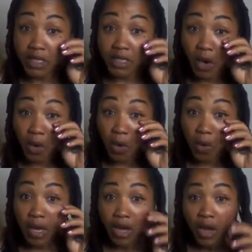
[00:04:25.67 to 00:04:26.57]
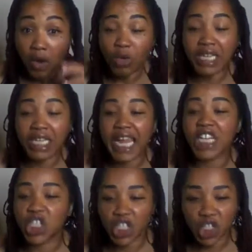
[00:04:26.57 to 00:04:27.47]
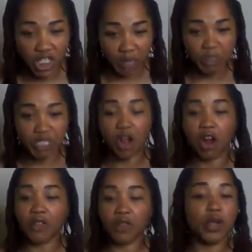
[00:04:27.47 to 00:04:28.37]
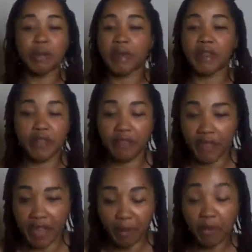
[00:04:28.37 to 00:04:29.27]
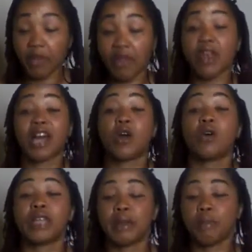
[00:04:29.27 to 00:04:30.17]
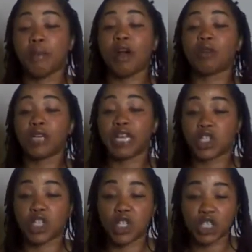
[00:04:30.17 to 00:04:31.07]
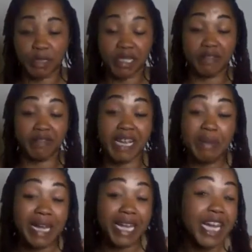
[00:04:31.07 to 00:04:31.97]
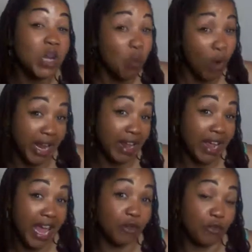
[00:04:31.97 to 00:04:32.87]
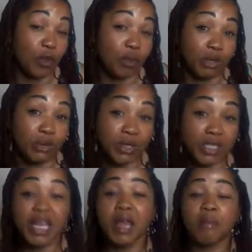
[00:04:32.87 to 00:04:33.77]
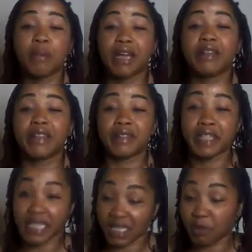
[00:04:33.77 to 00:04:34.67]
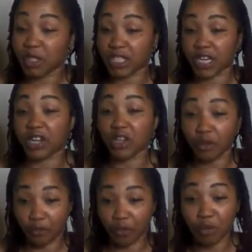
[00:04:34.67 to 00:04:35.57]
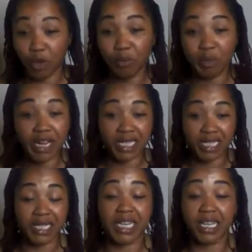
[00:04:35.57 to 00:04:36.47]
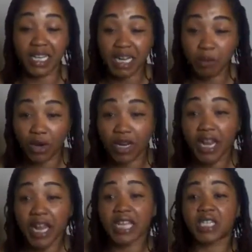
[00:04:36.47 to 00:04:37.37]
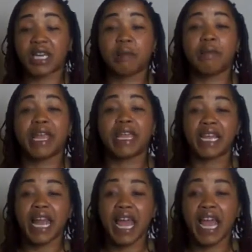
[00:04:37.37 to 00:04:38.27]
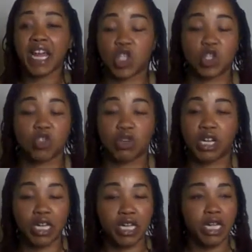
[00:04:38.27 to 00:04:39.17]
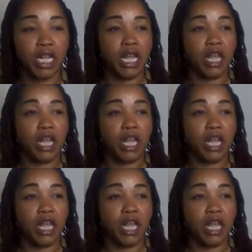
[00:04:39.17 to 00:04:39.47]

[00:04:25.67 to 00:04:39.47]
So relationships are going to be the theme. Not only are relationships the theme anyway at full moons, but this particular full moon, because it's in Libra, is going to make it extra